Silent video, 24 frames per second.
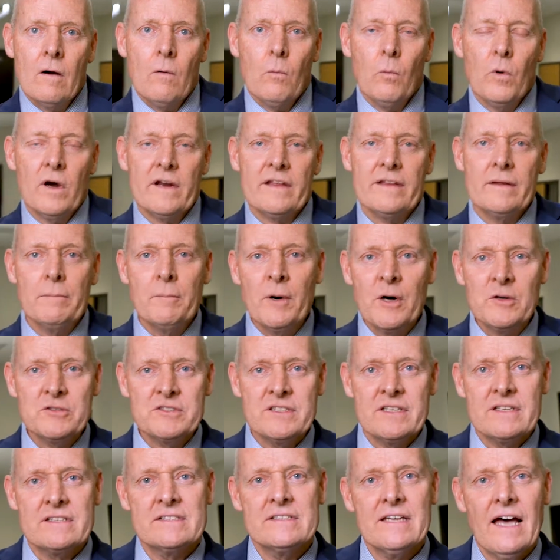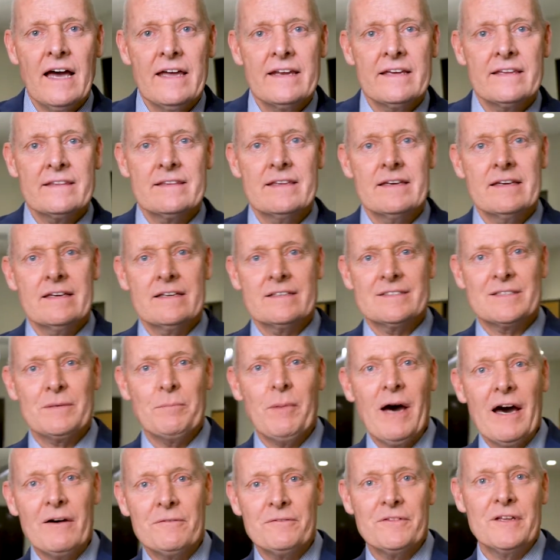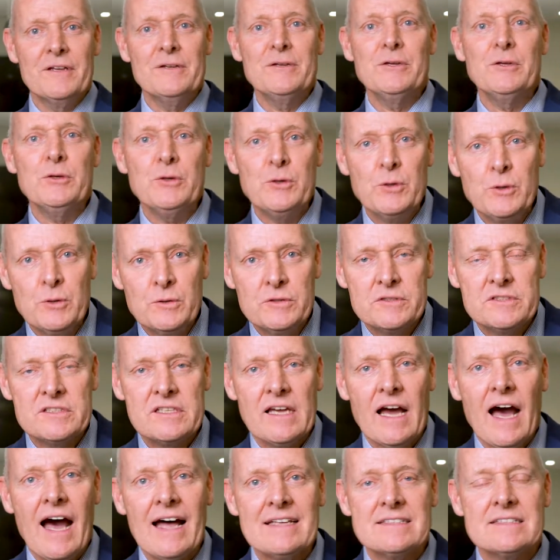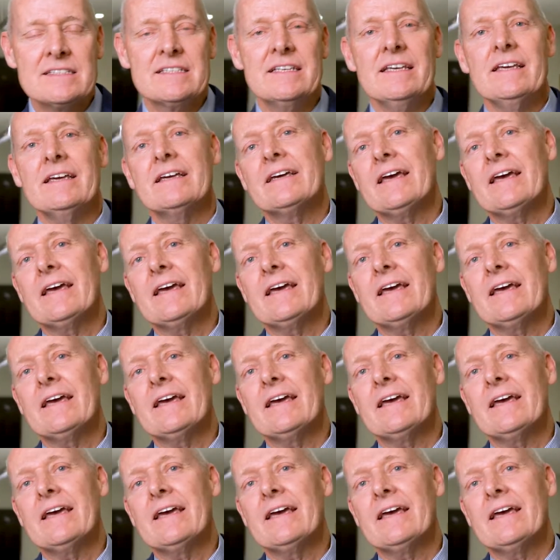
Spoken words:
One of the most exciting things about the new Scott C.